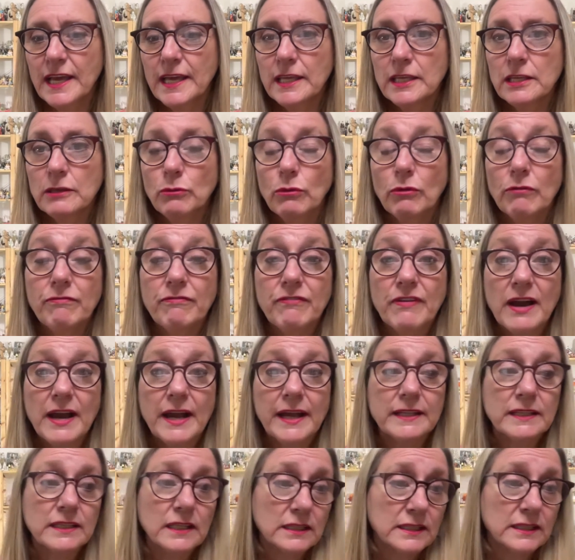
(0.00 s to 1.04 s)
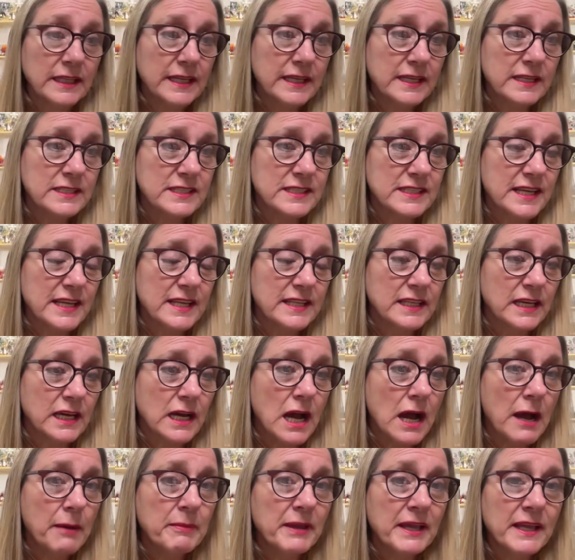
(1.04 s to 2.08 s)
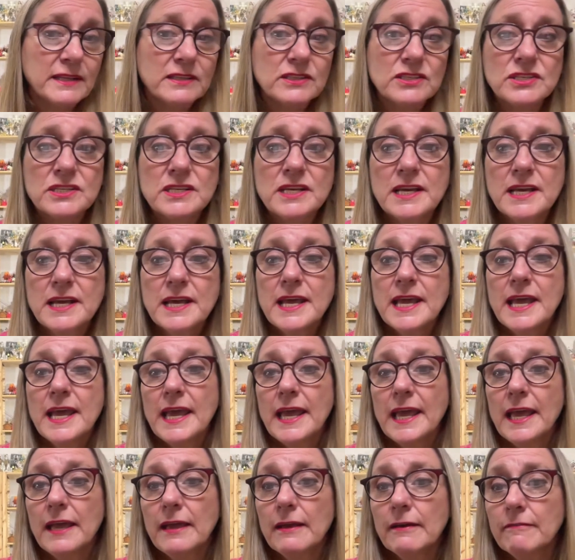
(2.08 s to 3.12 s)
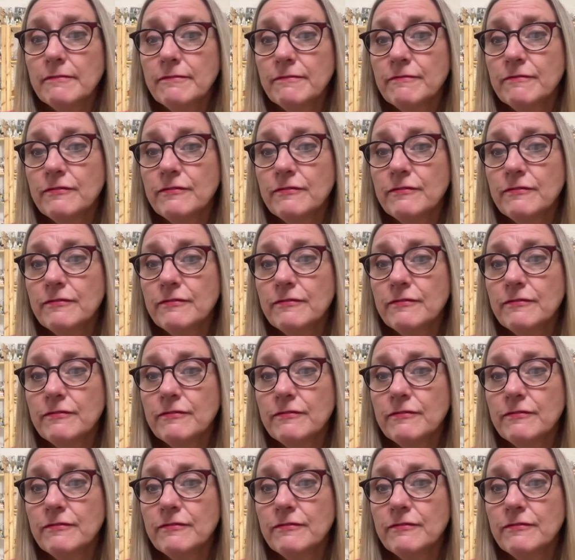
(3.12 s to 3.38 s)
You will find the links in the comments. Feel